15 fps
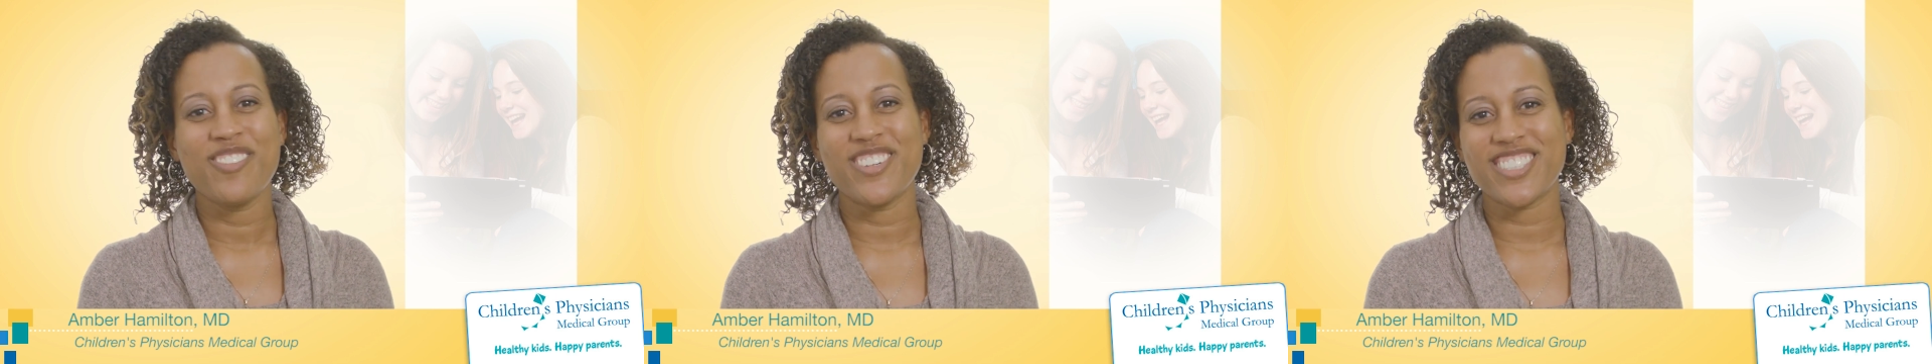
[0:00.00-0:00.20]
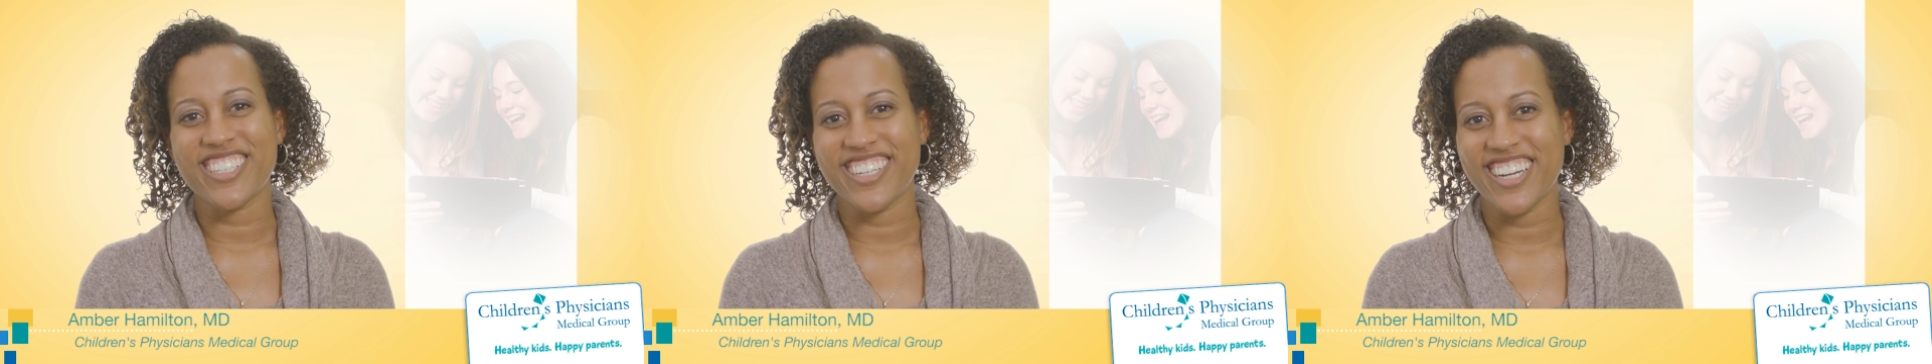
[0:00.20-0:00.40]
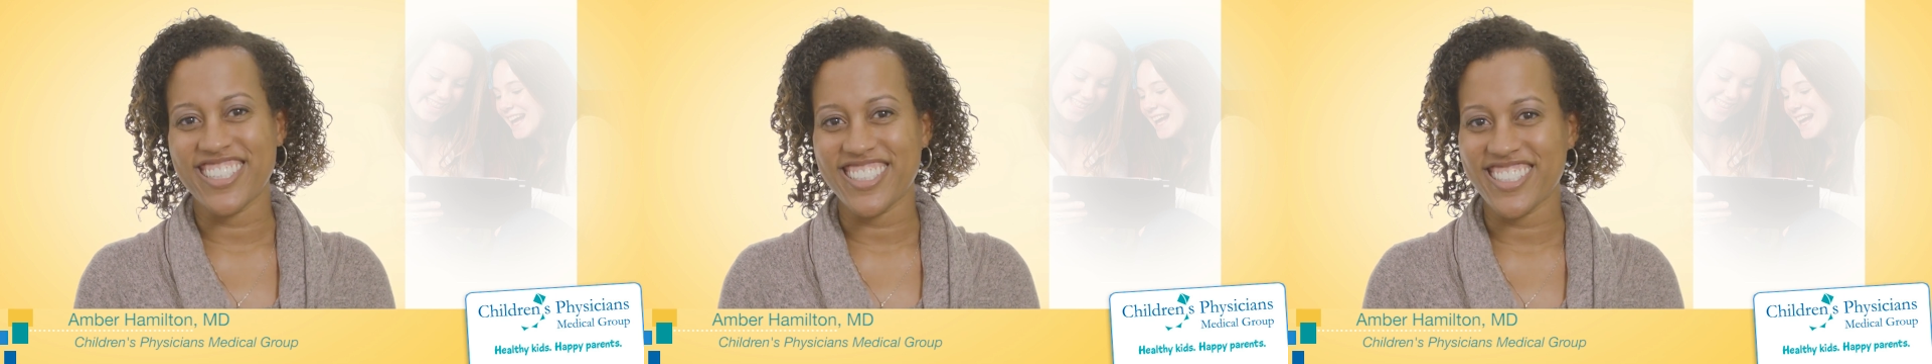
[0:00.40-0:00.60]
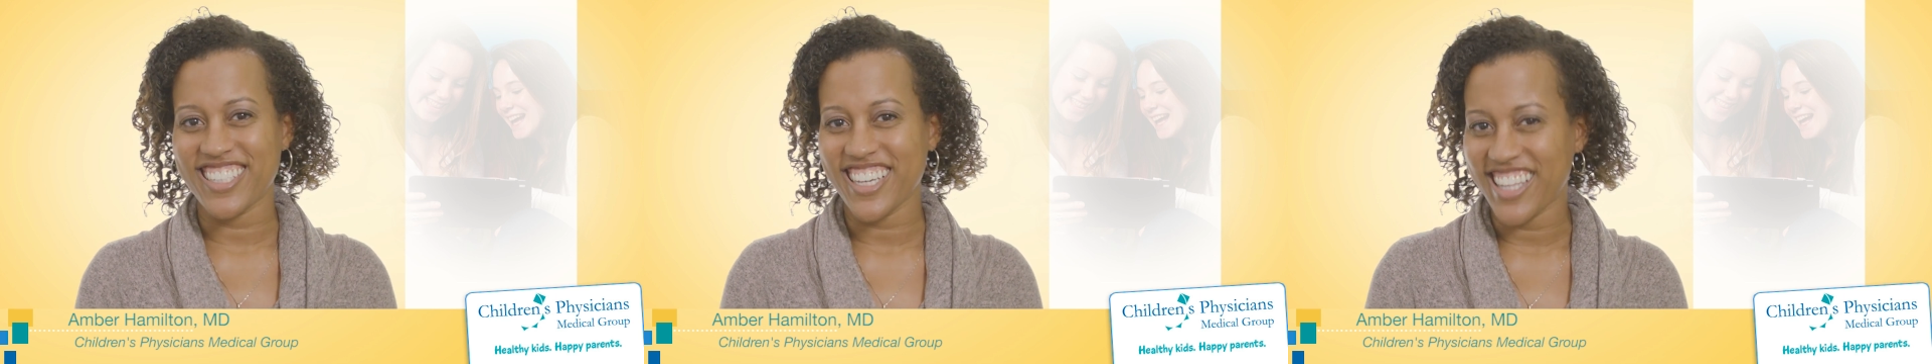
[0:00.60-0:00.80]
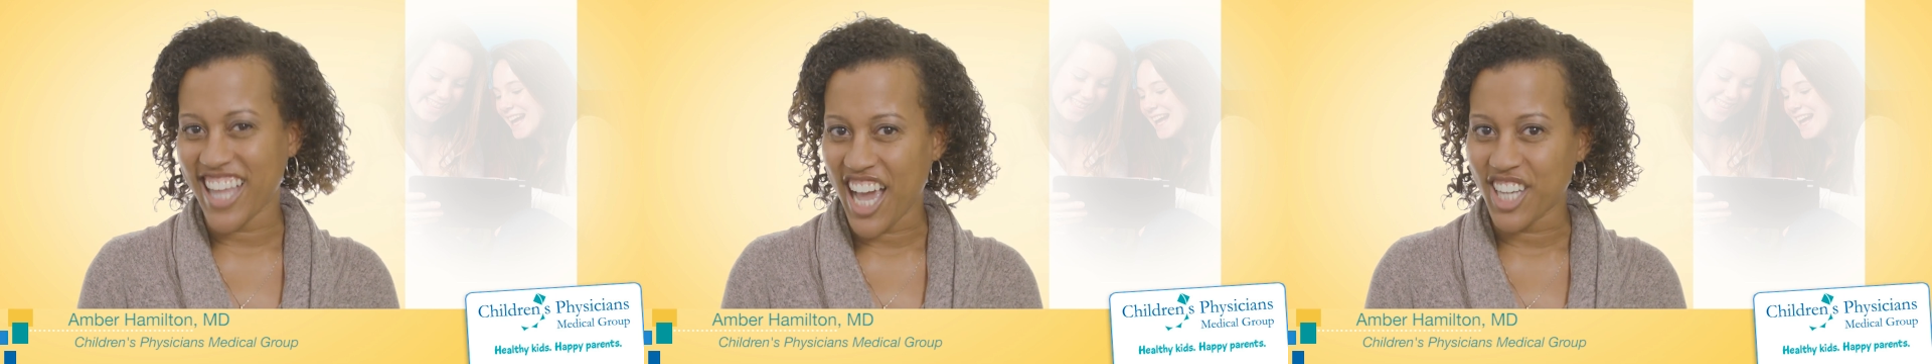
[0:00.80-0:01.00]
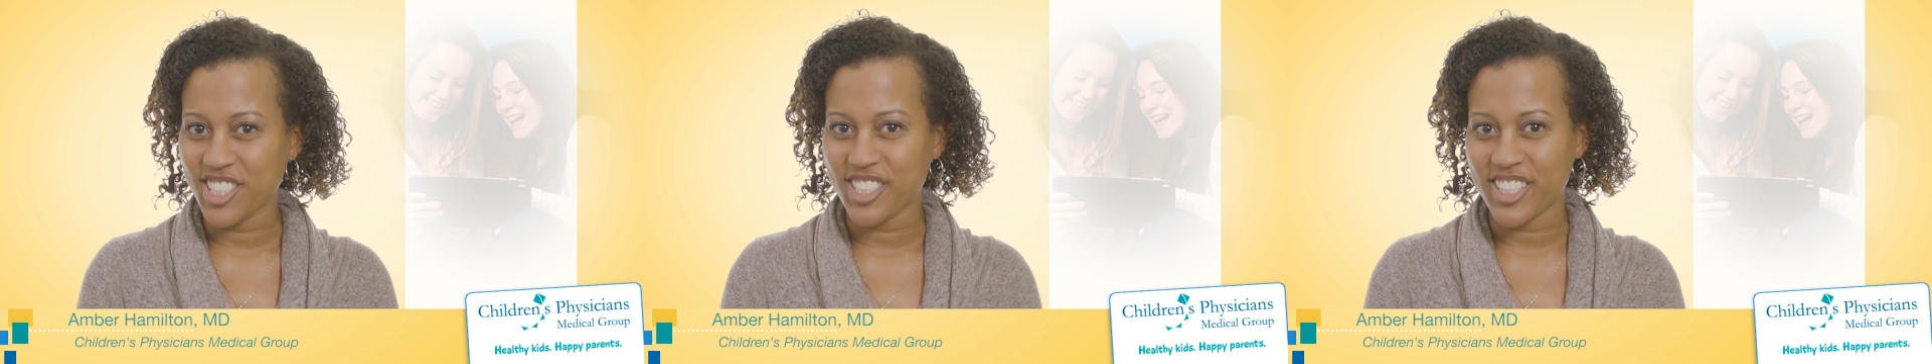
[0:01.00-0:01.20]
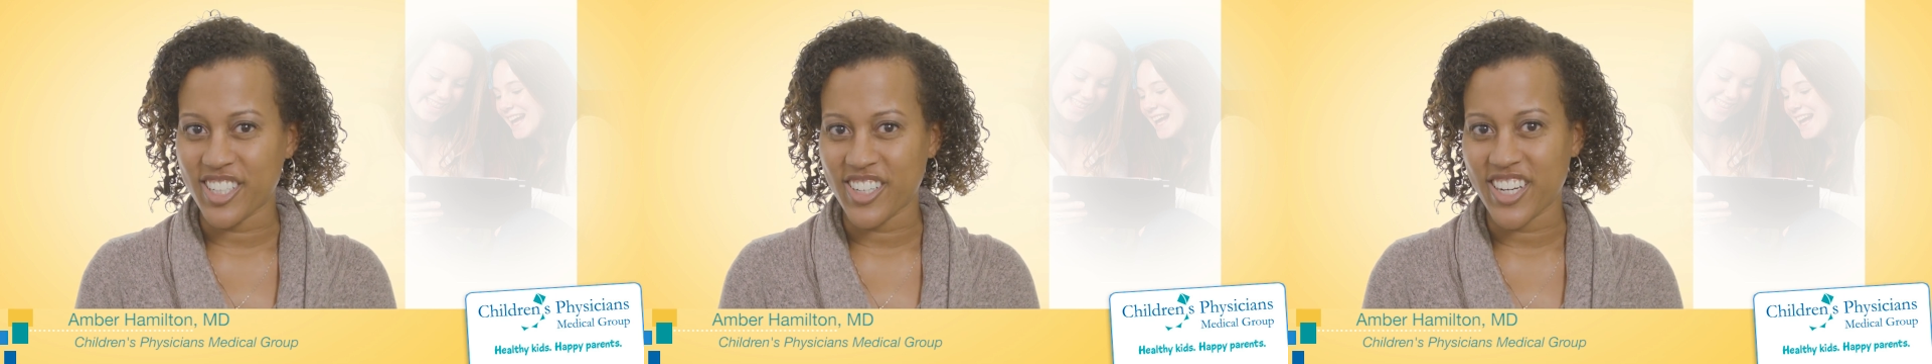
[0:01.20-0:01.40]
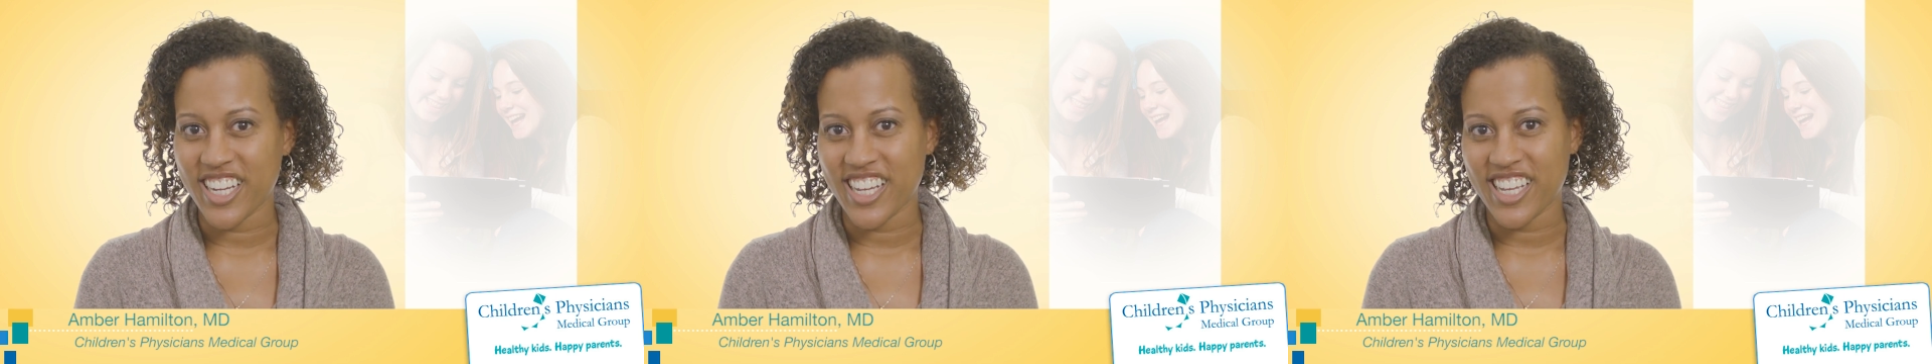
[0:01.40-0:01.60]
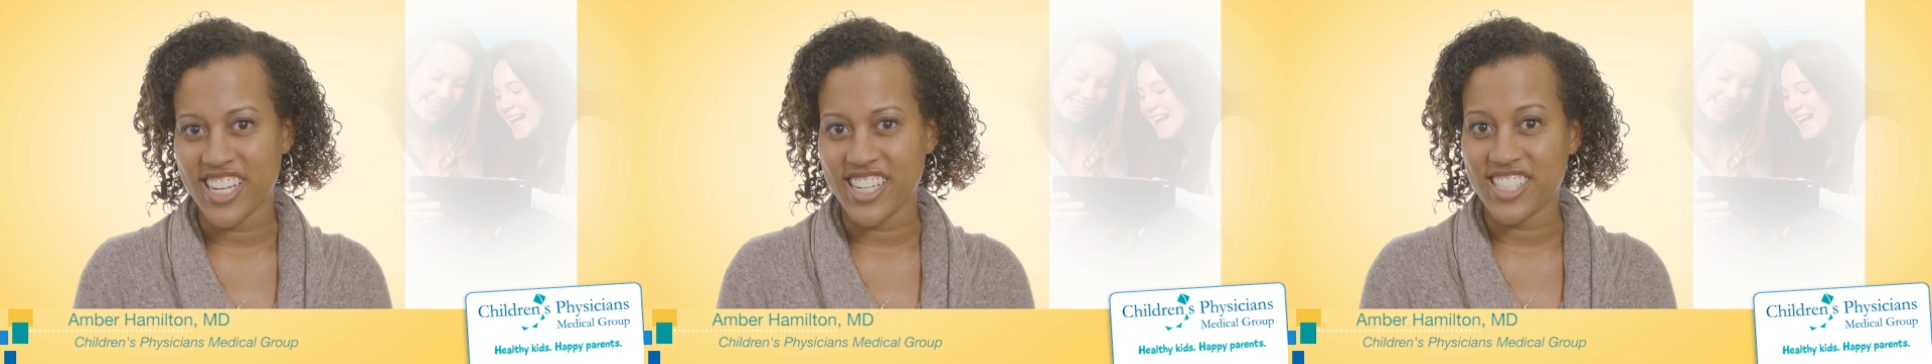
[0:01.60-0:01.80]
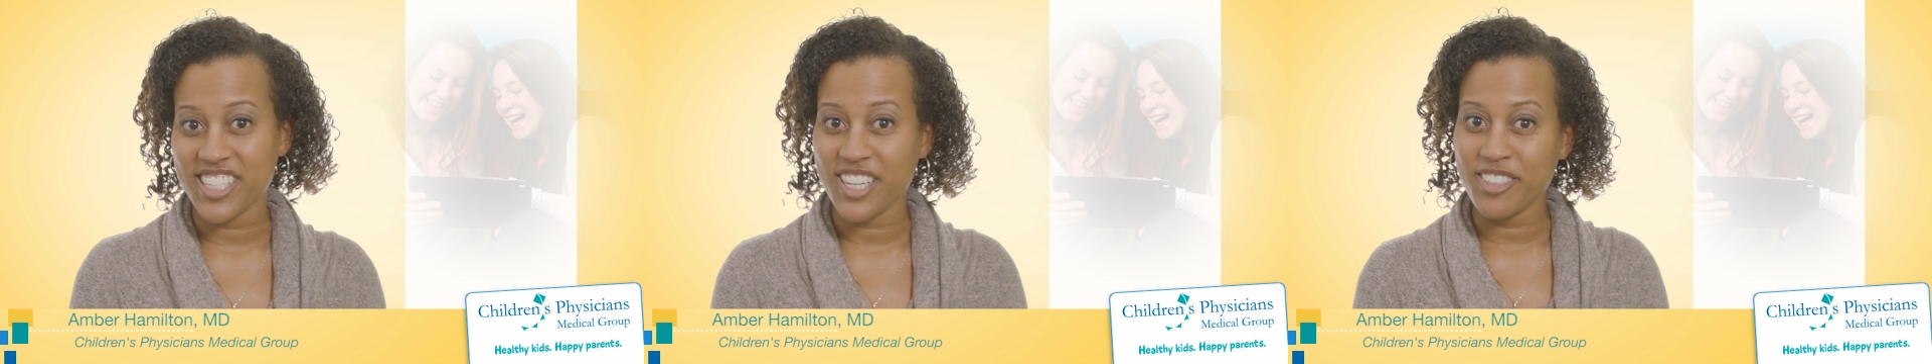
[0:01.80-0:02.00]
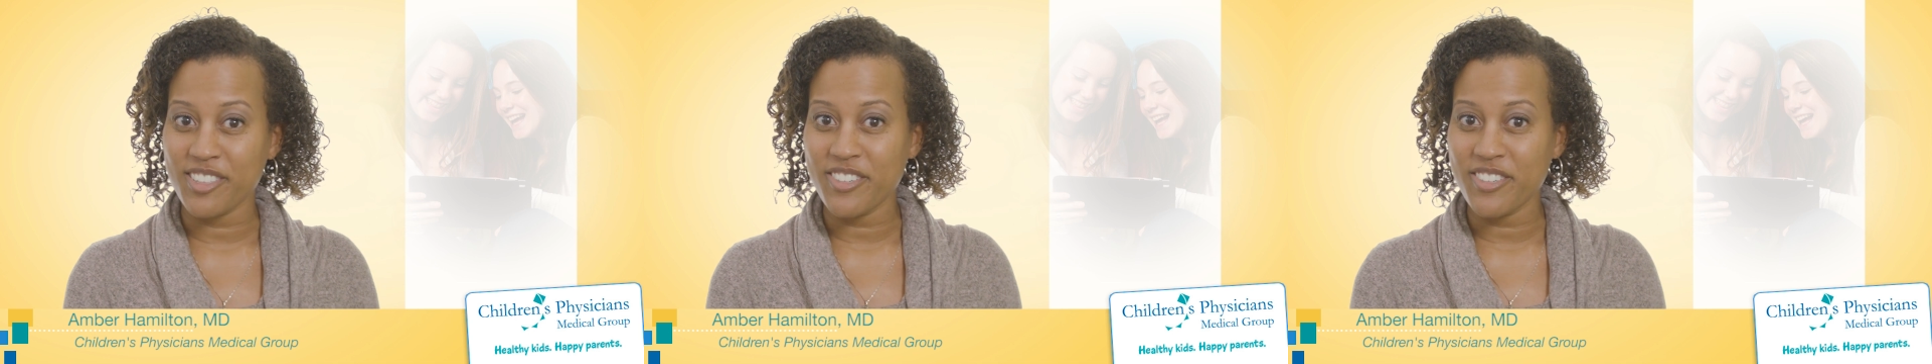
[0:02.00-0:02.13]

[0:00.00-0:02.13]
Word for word: which I got to see last year in St.